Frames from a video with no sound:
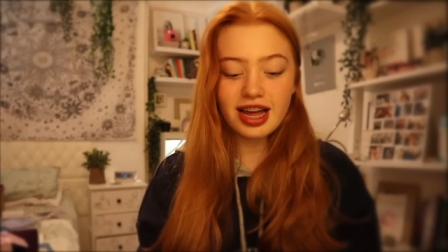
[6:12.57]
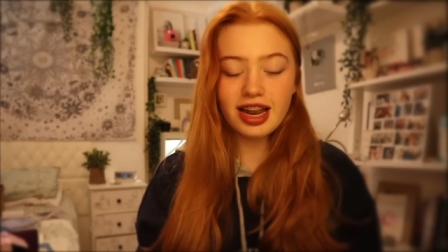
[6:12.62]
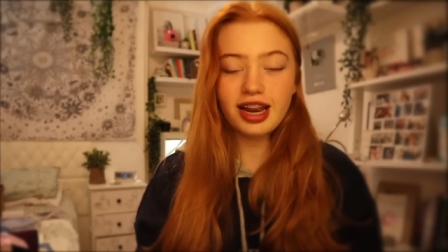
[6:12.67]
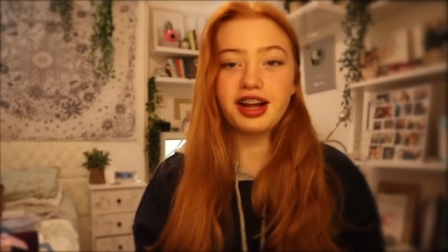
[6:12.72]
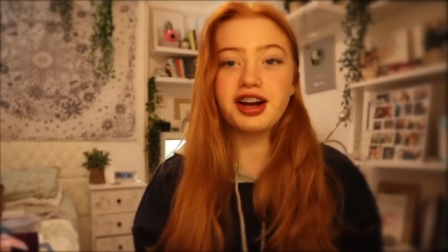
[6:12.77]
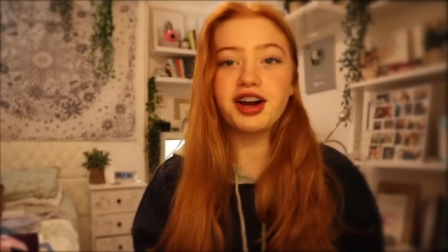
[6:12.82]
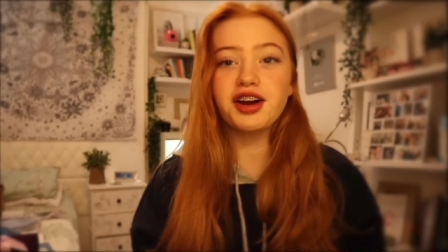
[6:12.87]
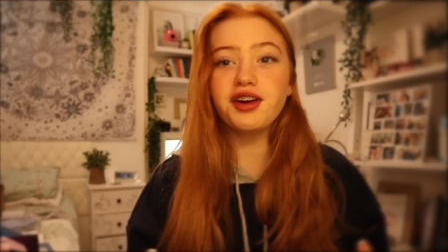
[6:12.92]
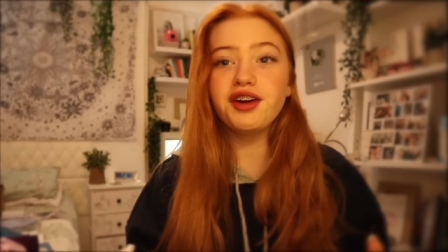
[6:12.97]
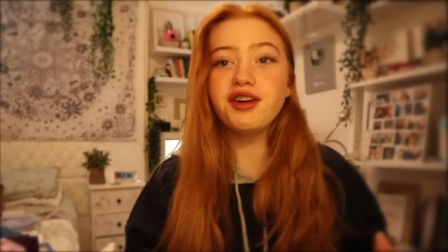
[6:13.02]

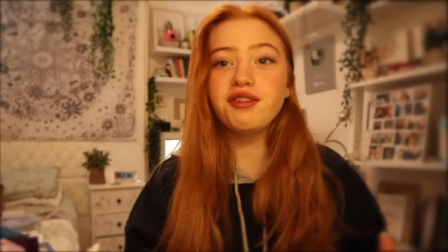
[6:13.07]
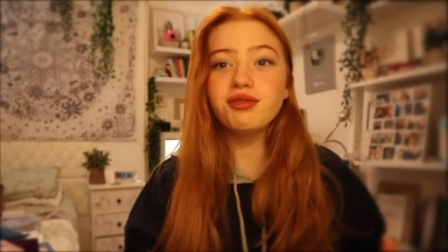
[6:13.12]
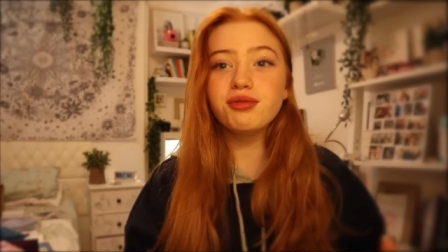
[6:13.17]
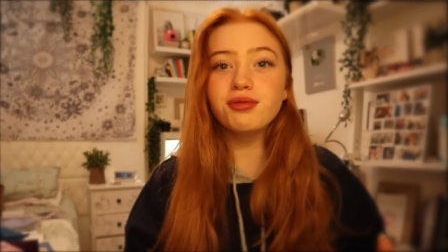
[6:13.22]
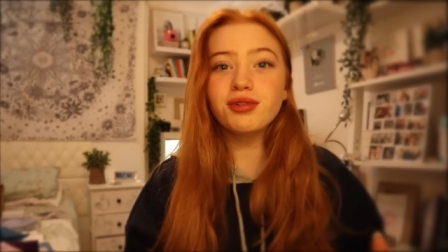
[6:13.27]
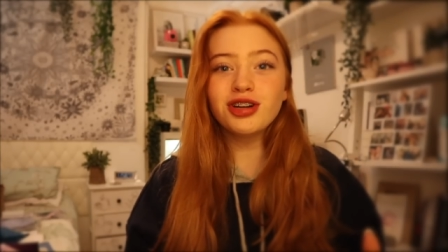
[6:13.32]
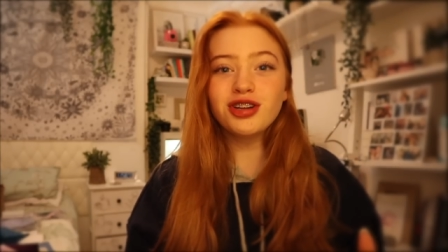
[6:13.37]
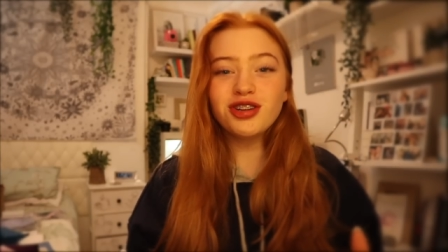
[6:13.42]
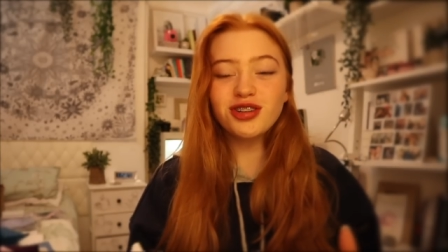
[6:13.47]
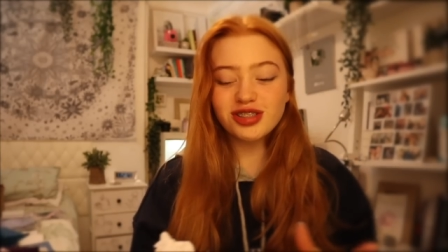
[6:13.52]
Like I don't even
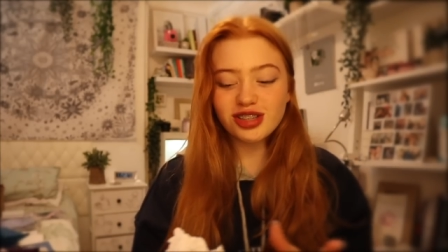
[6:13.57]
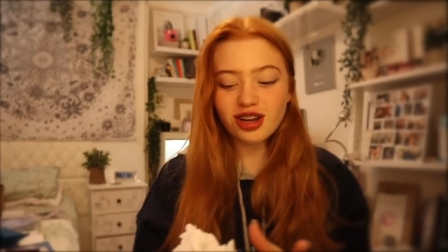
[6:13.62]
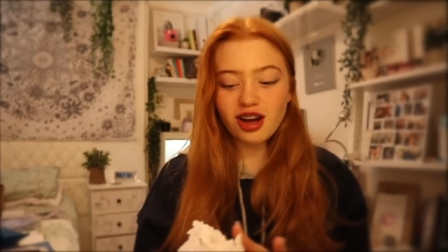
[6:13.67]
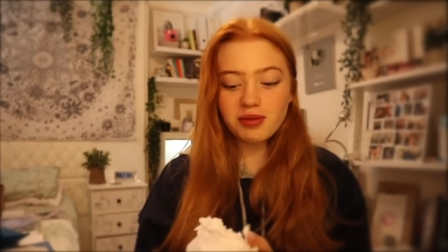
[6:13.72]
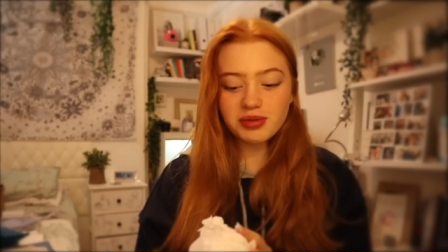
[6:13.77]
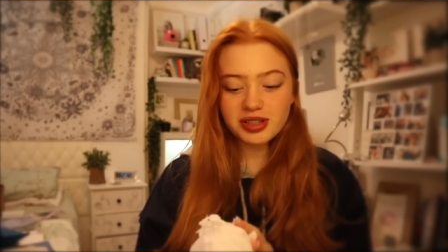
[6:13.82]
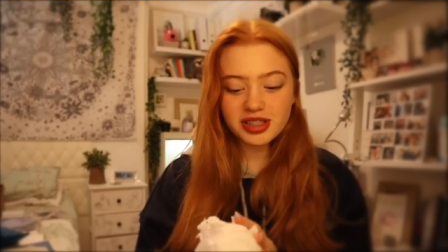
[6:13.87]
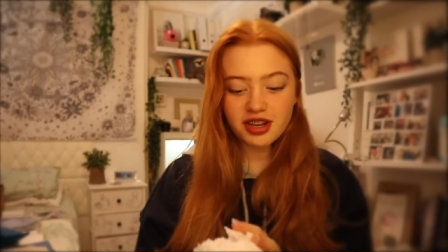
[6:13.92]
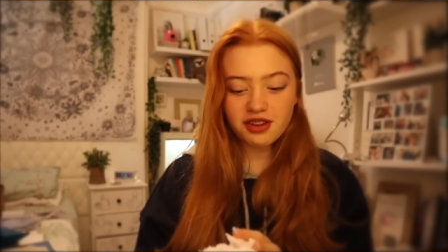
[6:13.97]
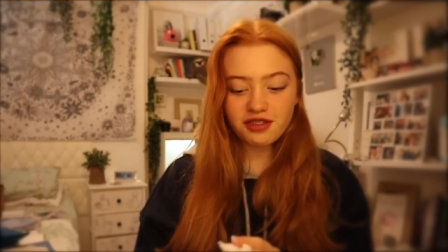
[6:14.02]
want to use it up
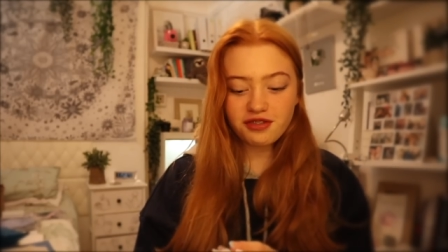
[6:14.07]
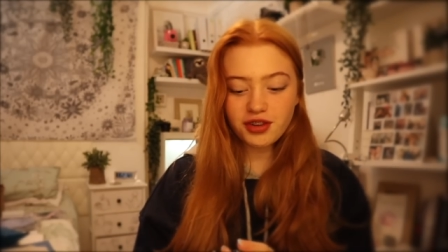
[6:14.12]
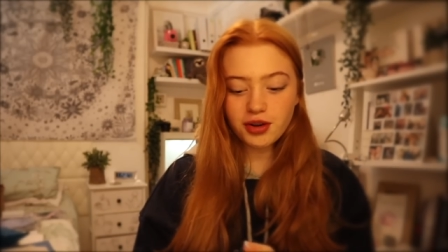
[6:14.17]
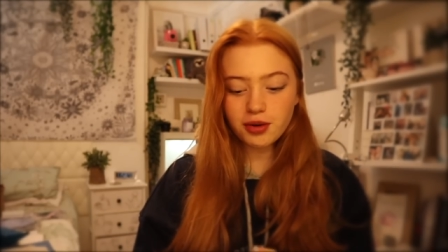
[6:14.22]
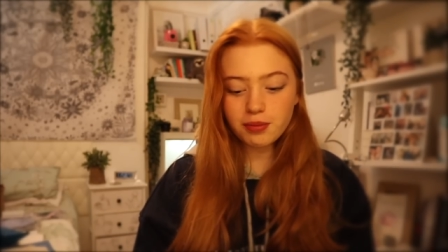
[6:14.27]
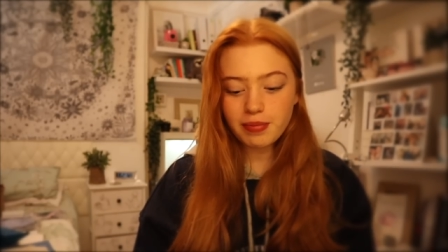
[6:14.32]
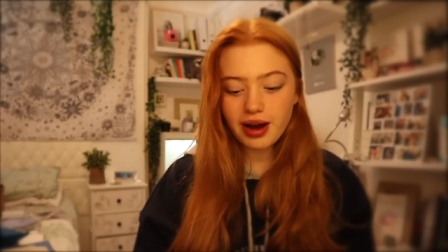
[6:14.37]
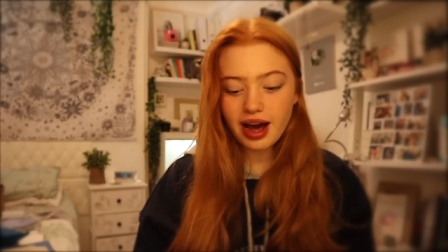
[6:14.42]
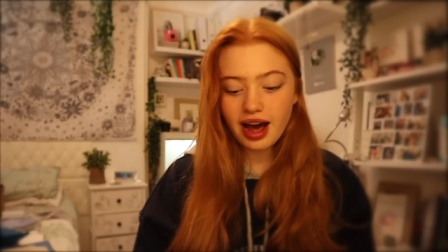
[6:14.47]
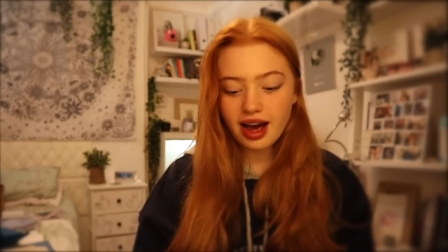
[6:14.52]
because I feel
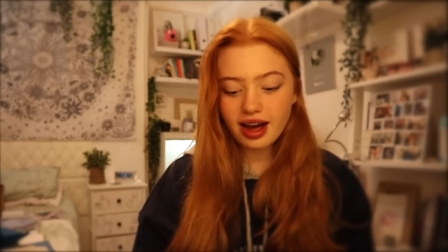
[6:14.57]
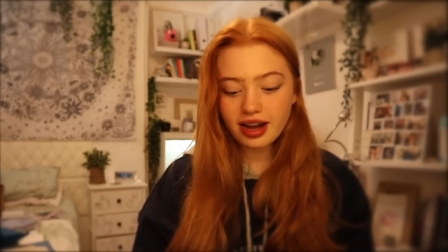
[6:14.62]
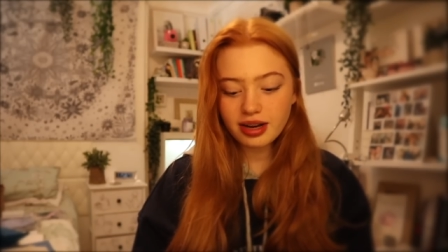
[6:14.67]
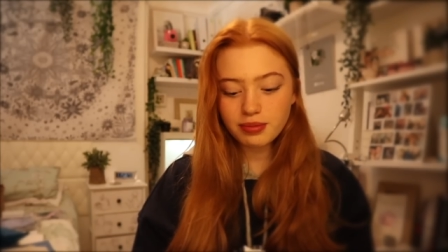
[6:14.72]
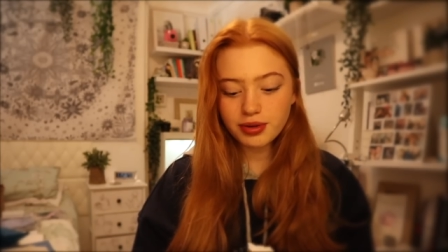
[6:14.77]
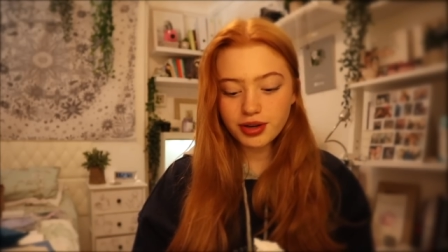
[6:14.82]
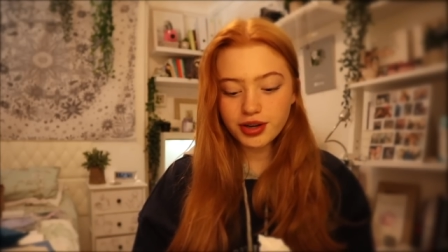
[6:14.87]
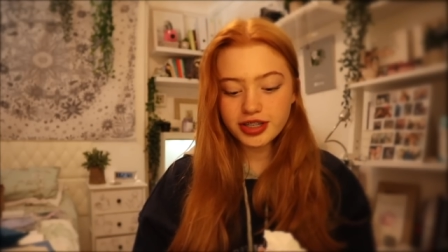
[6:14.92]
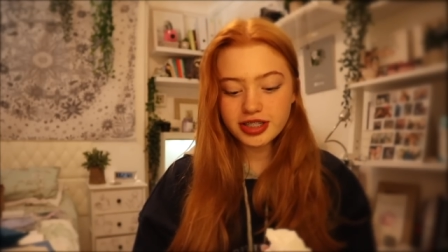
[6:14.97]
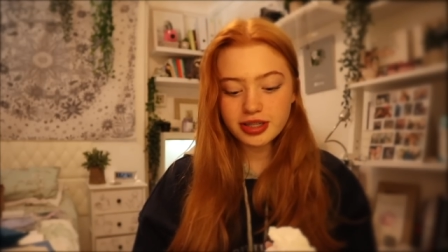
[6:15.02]
bad
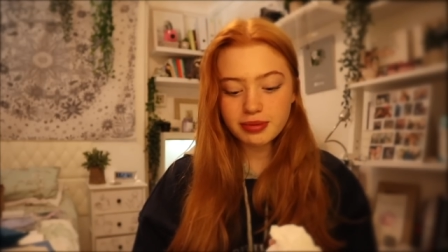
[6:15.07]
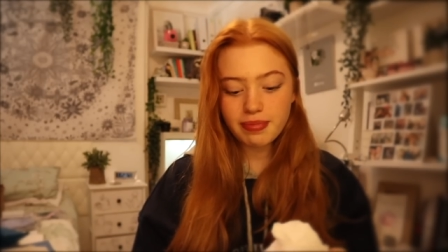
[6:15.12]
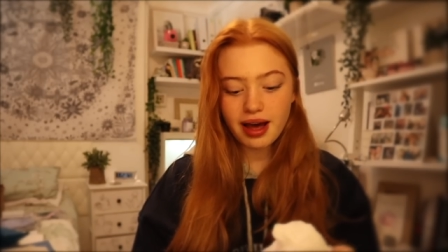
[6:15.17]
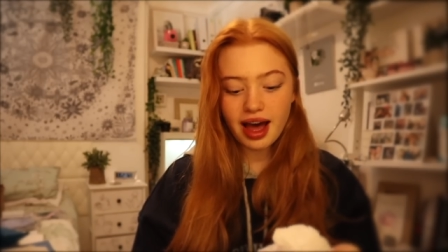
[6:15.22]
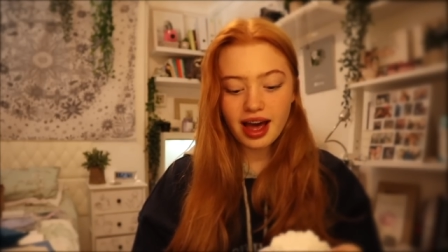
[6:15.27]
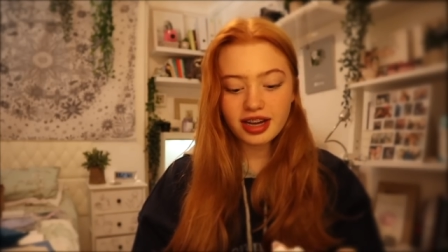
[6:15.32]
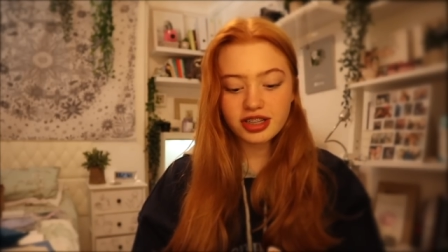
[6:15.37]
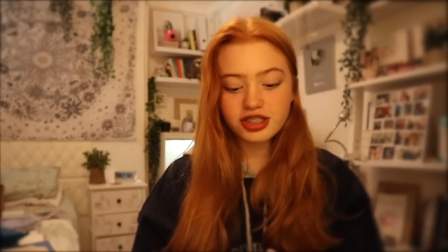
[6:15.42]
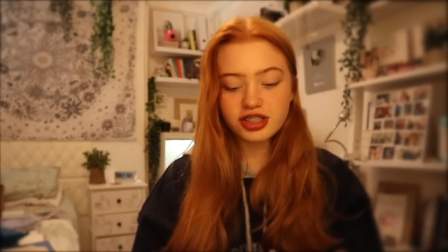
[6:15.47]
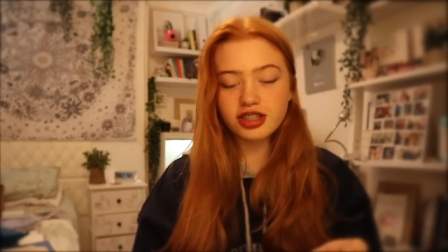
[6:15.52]
because the
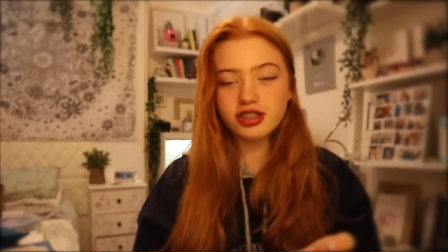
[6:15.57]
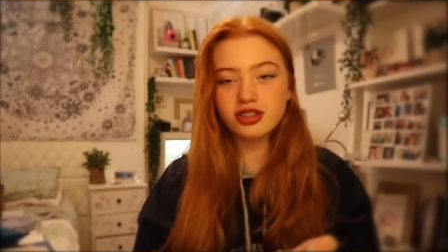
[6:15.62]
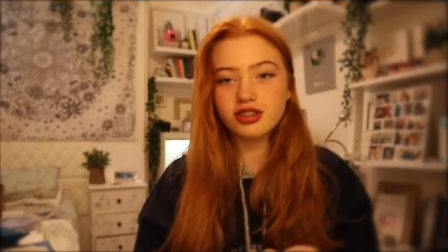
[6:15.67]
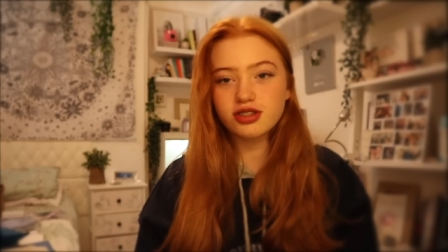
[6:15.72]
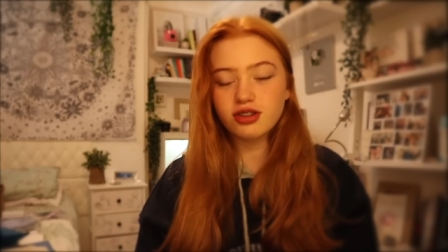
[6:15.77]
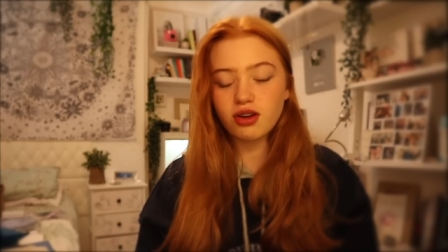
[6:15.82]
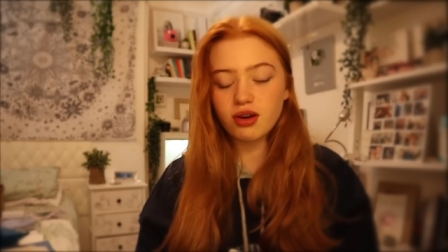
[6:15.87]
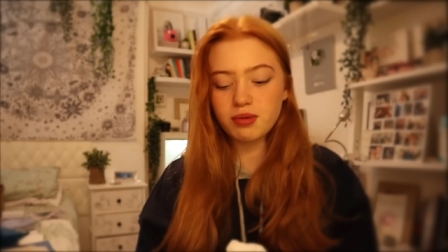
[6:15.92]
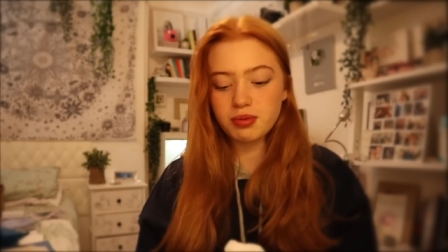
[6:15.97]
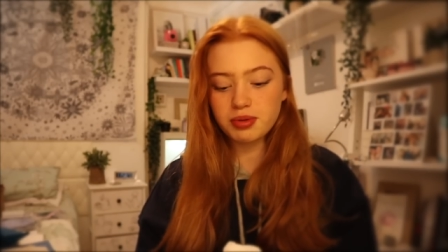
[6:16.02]
packaging is
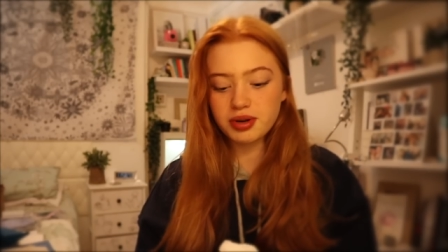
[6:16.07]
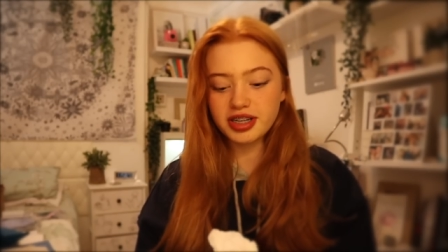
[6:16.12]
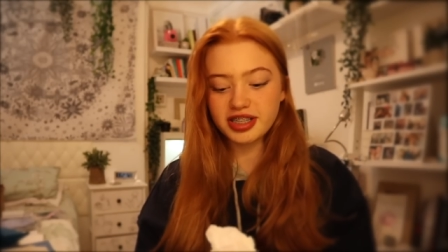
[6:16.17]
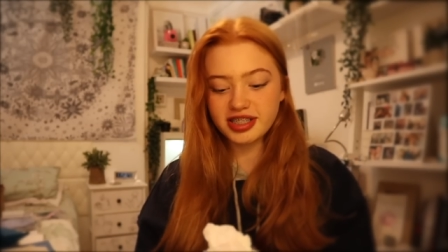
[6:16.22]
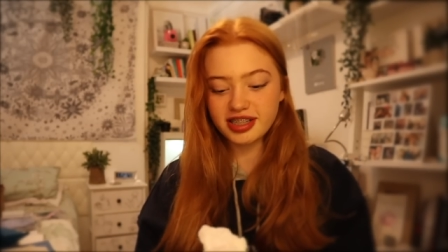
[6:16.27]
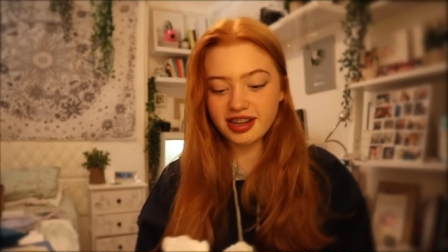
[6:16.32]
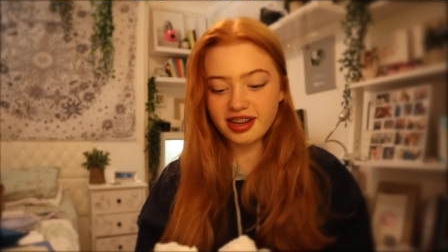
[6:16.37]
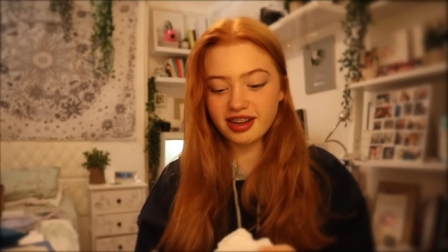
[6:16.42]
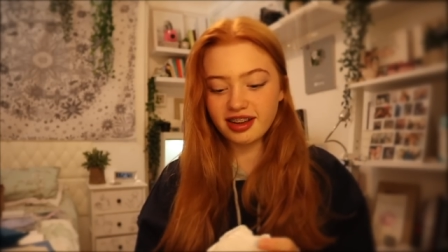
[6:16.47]
so pretty.